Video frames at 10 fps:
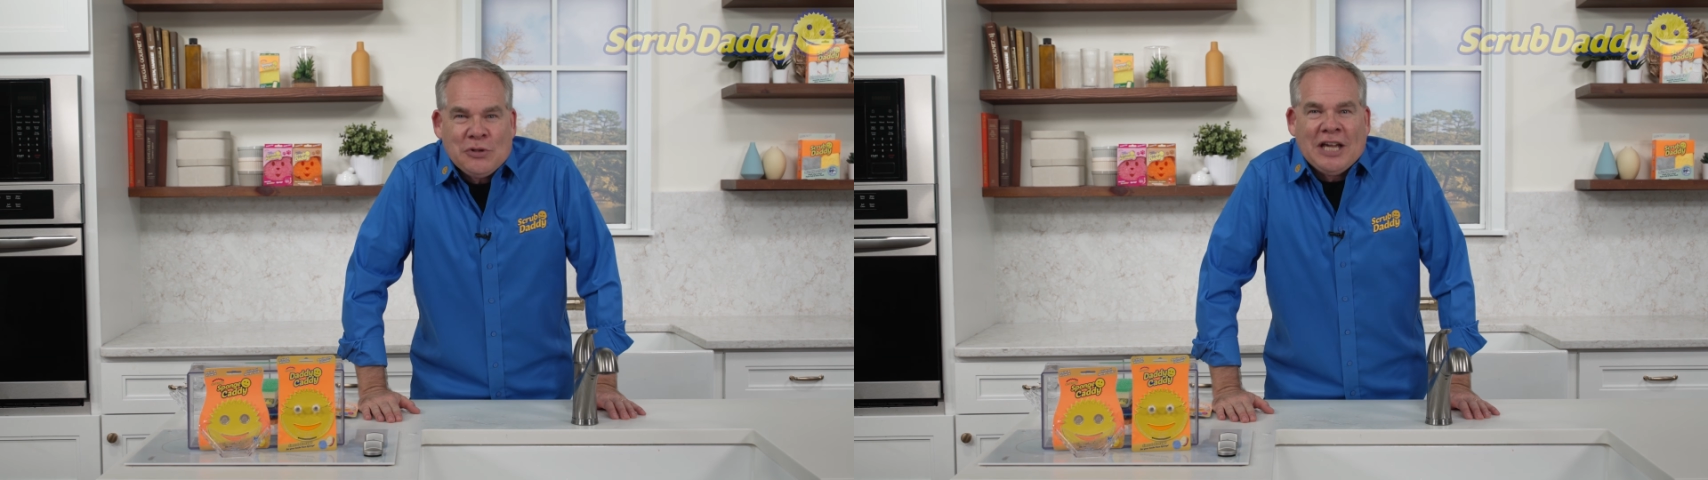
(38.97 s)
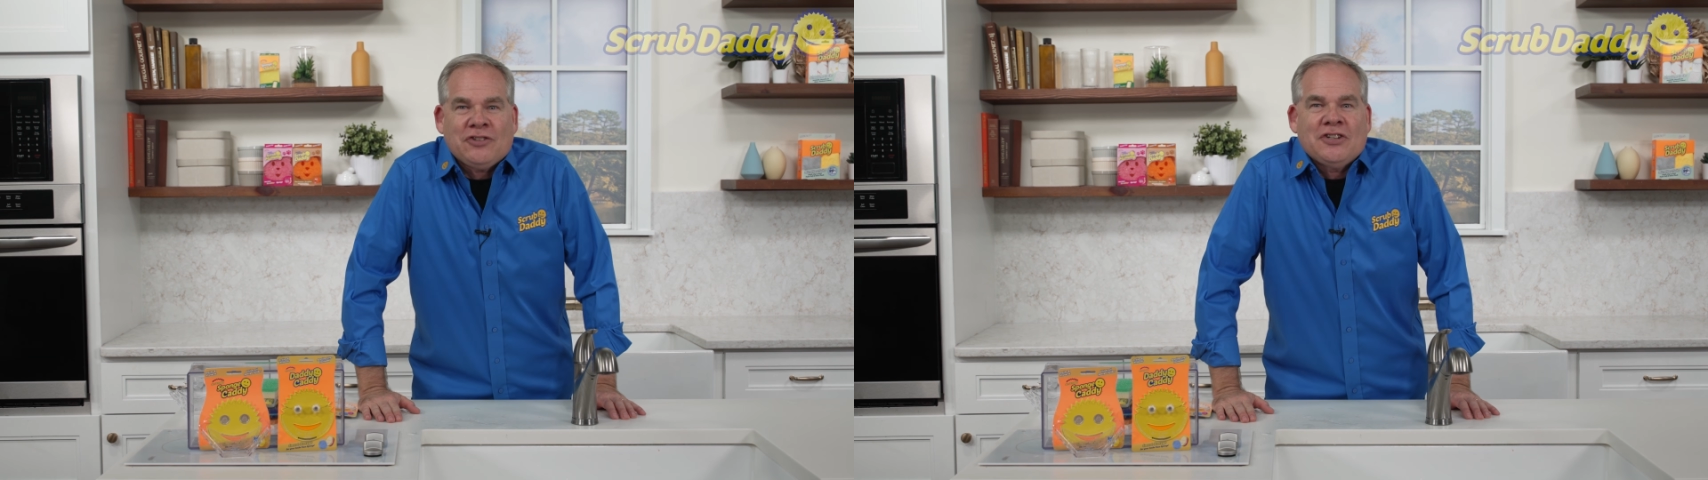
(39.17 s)

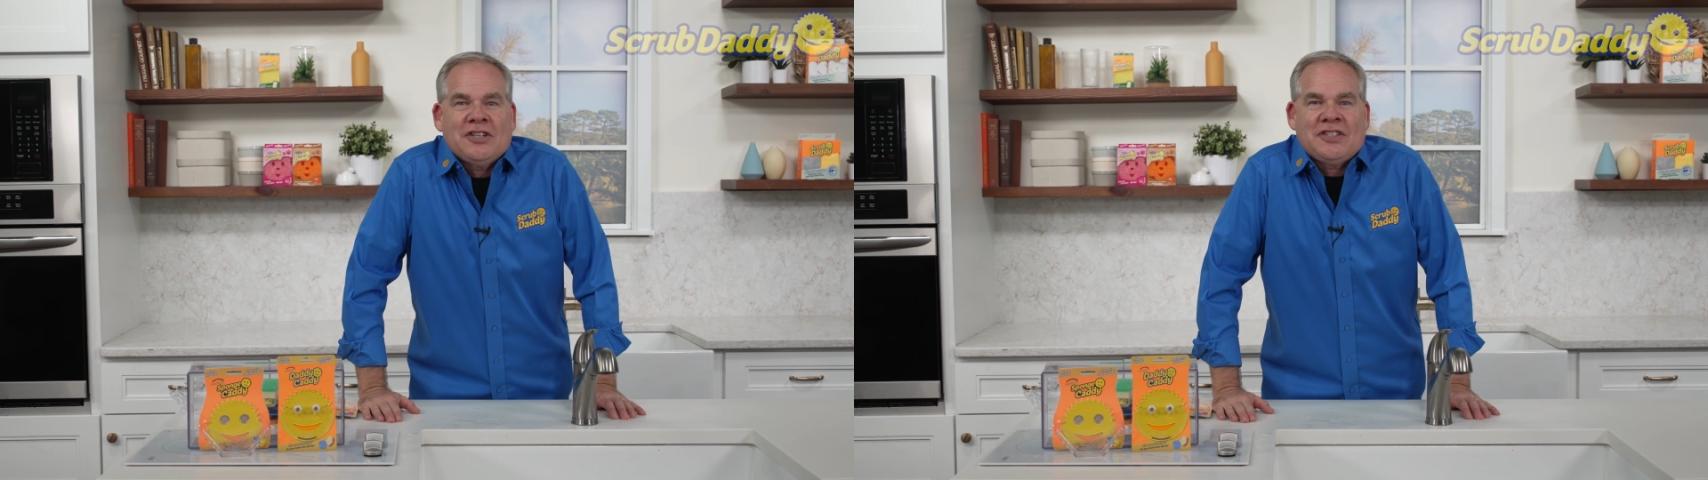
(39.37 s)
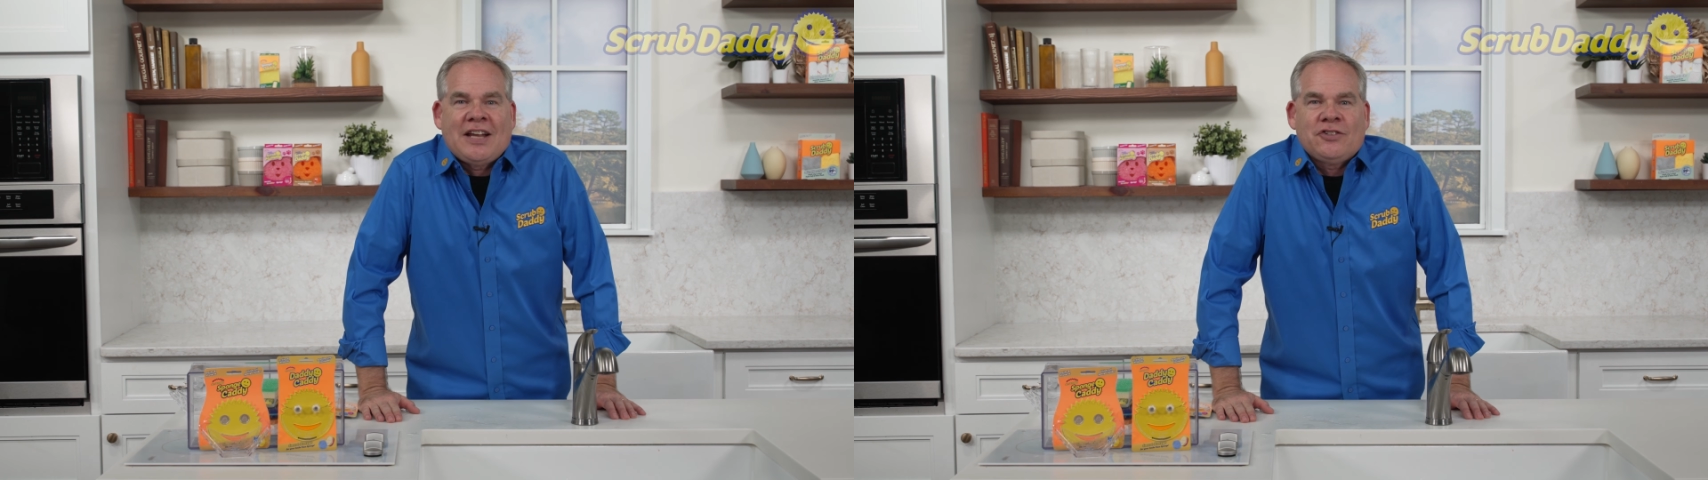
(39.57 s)
kitchen
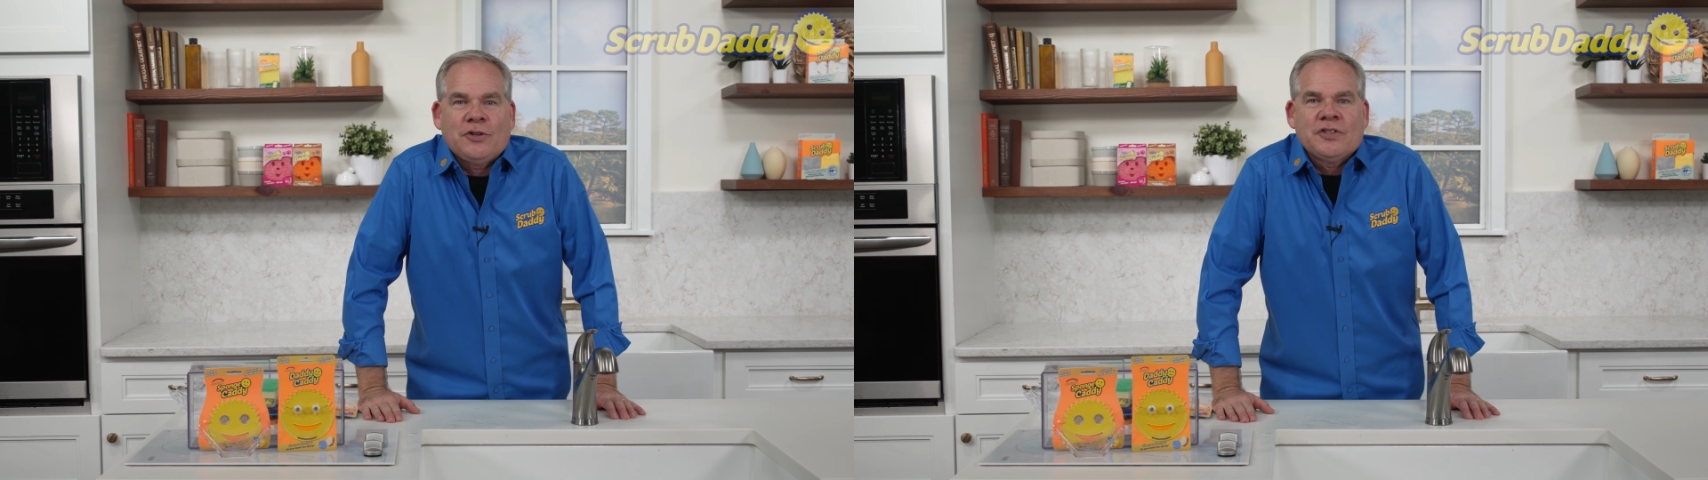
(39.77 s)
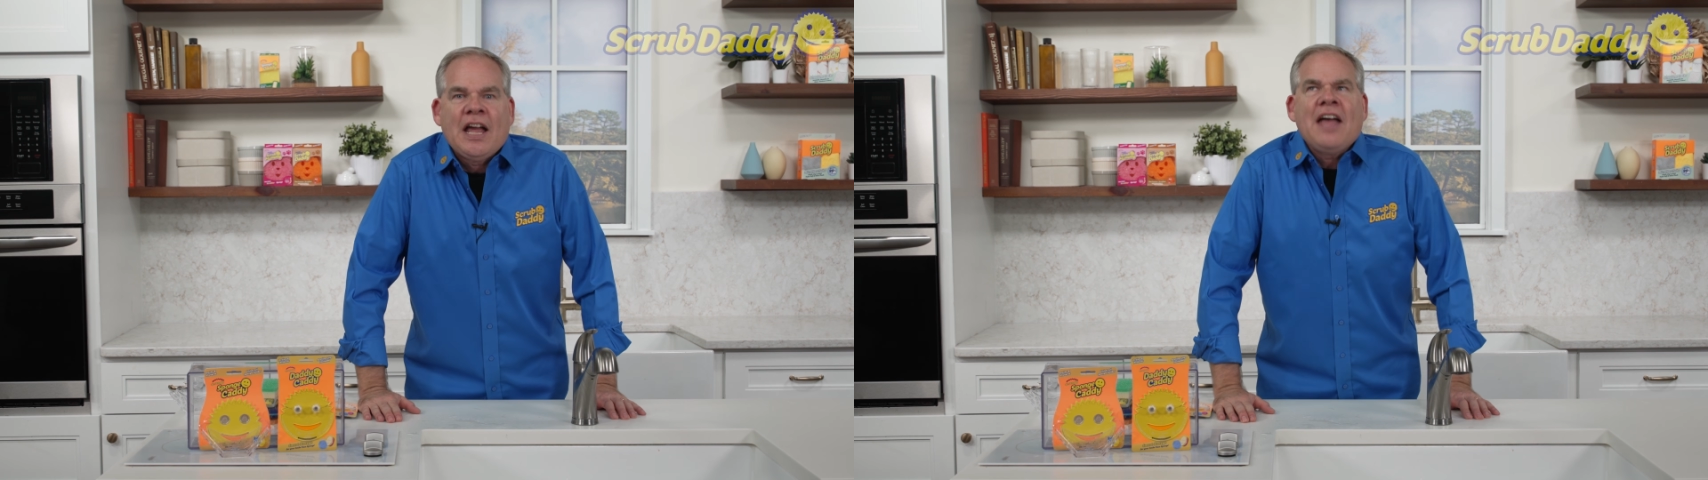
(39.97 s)

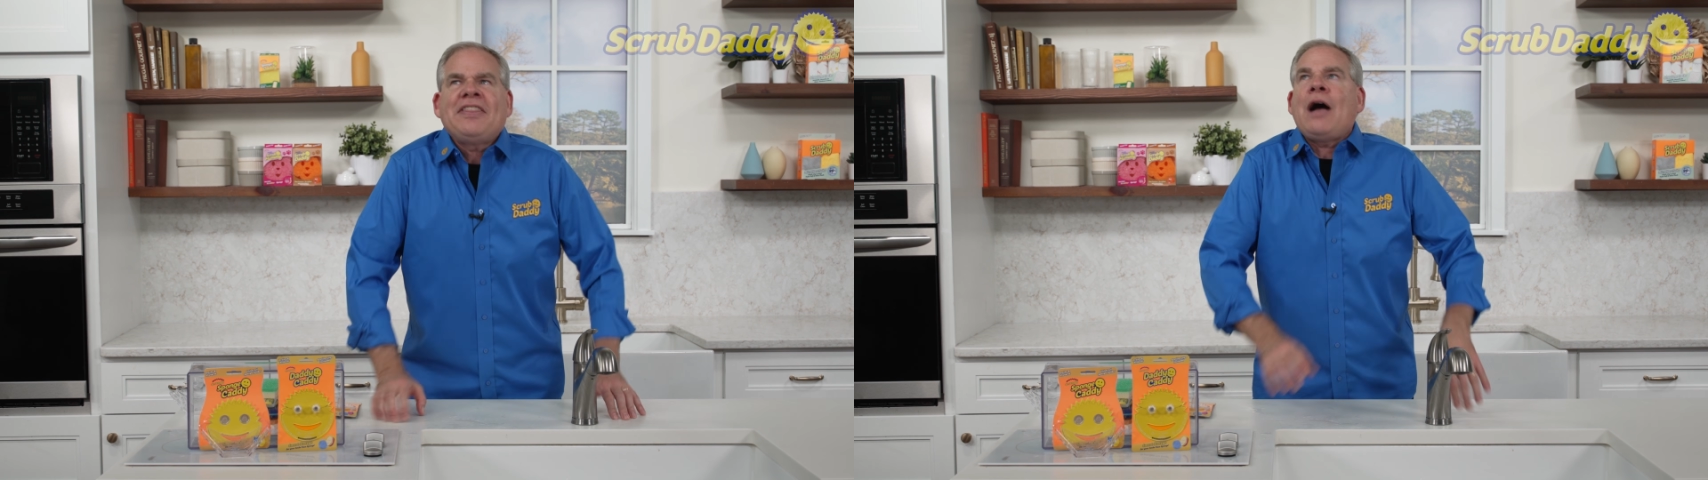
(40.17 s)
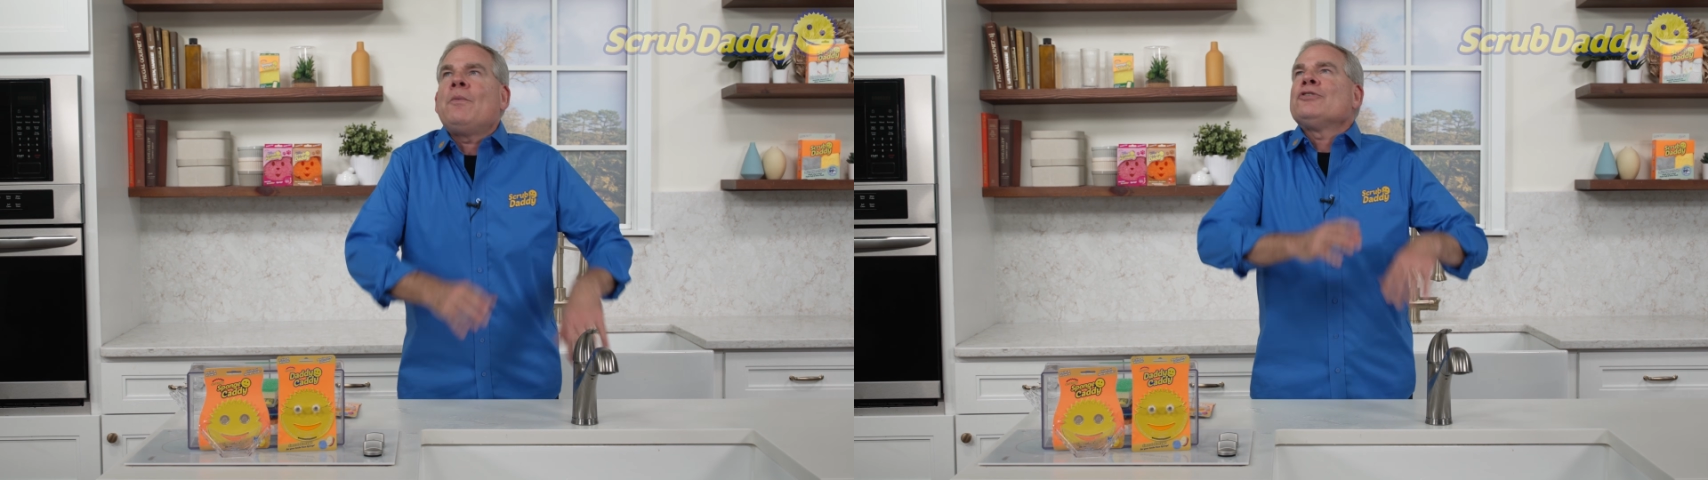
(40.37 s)
essentials
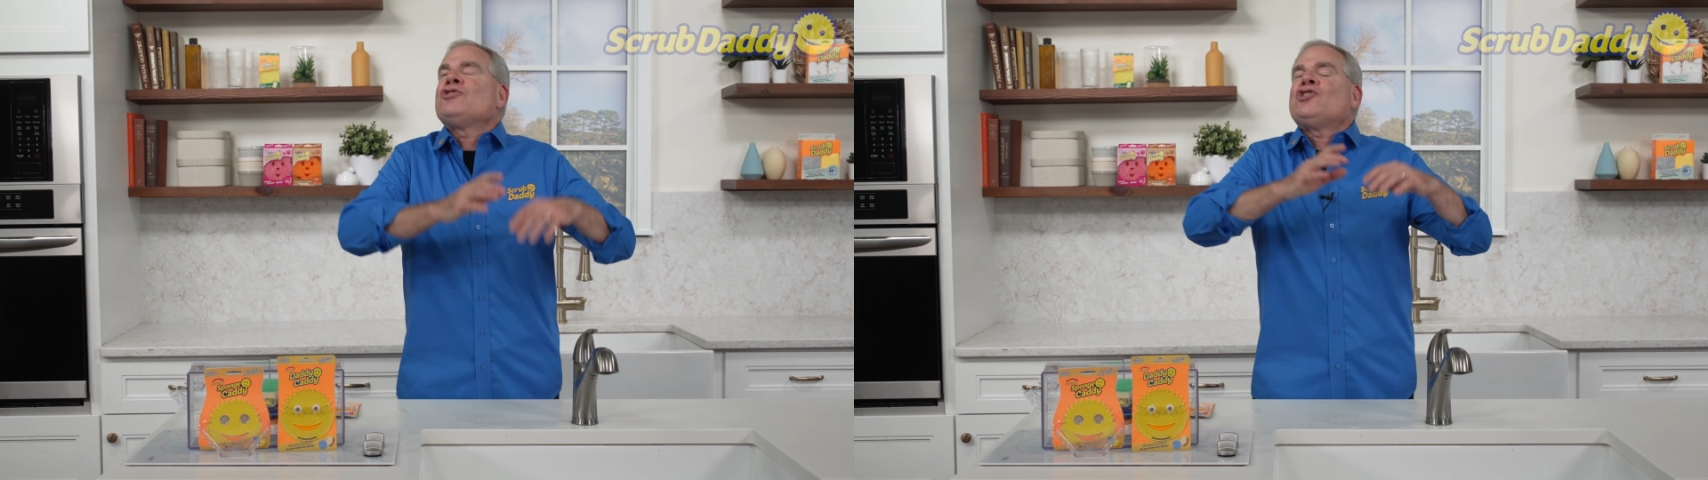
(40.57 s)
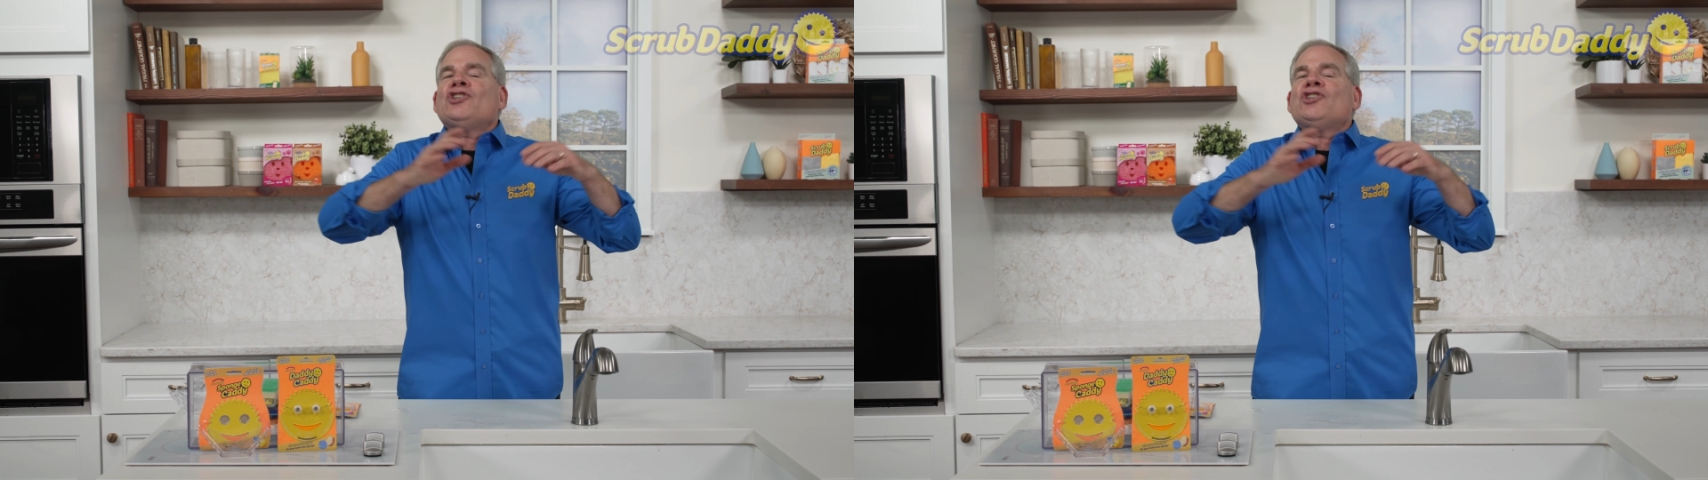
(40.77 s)
that will